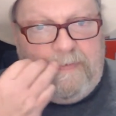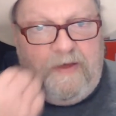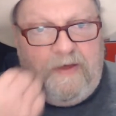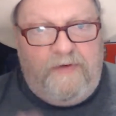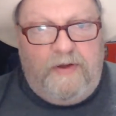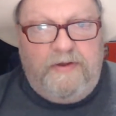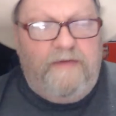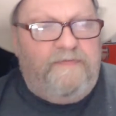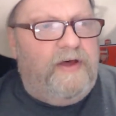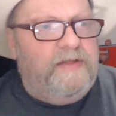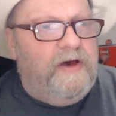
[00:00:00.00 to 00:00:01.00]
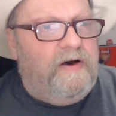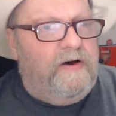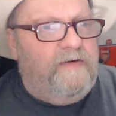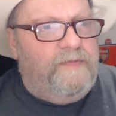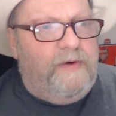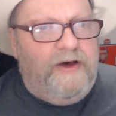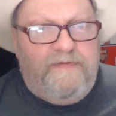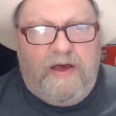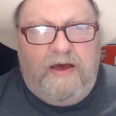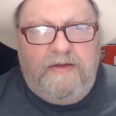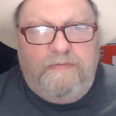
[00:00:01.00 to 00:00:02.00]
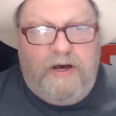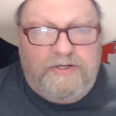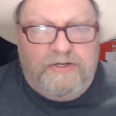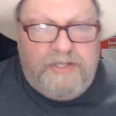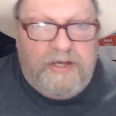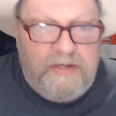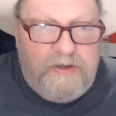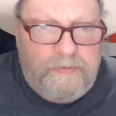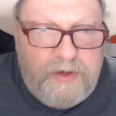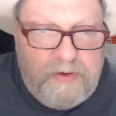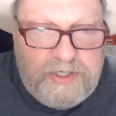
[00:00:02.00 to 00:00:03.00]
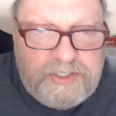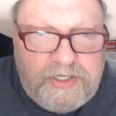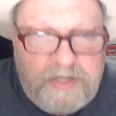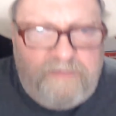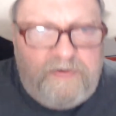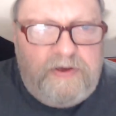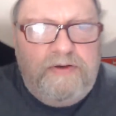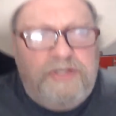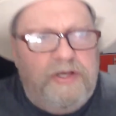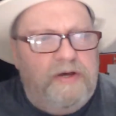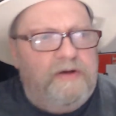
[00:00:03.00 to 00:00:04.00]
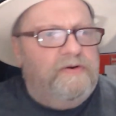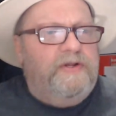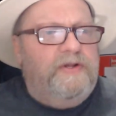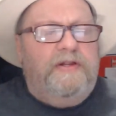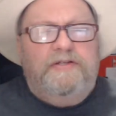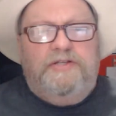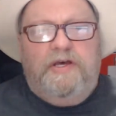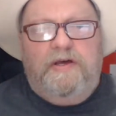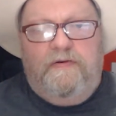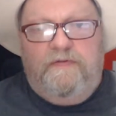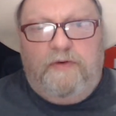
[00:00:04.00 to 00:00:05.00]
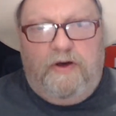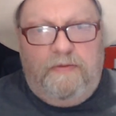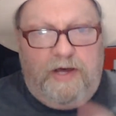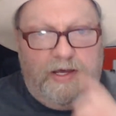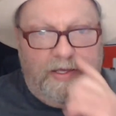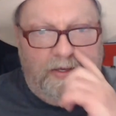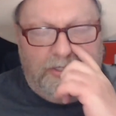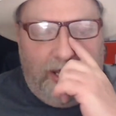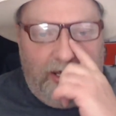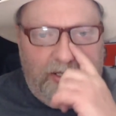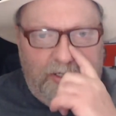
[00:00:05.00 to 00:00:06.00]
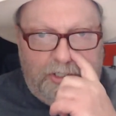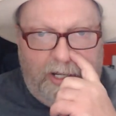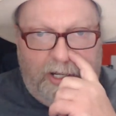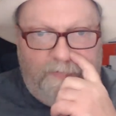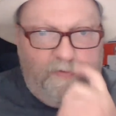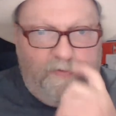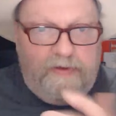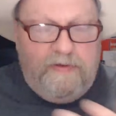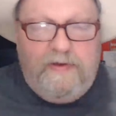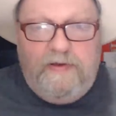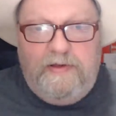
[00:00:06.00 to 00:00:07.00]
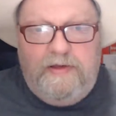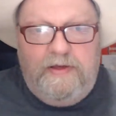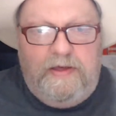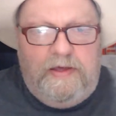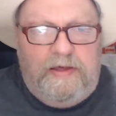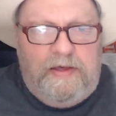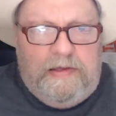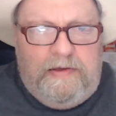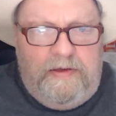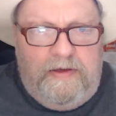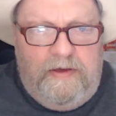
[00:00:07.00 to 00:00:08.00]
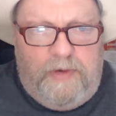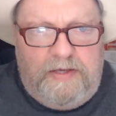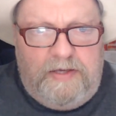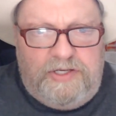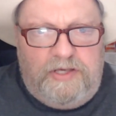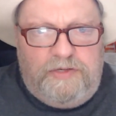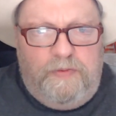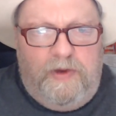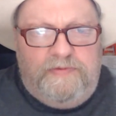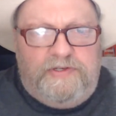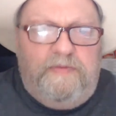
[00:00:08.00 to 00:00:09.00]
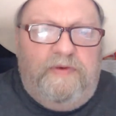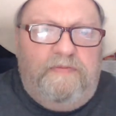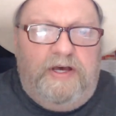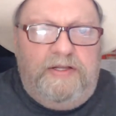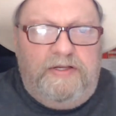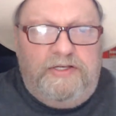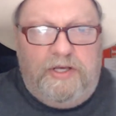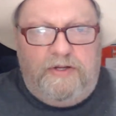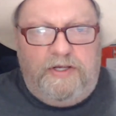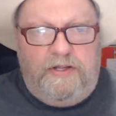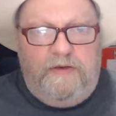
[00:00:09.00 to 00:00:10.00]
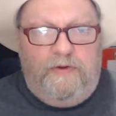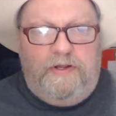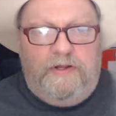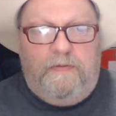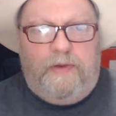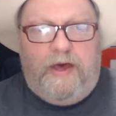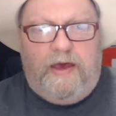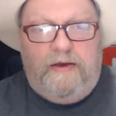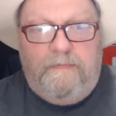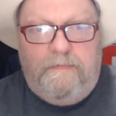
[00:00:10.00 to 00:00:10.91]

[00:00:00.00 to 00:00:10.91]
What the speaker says: I've only ever had the half-wave Gain Master, and I'll be honest, I never used it. I got it in a deal off my mate. It sat in the shed for about 6 months, and my mate decided he wanted it back.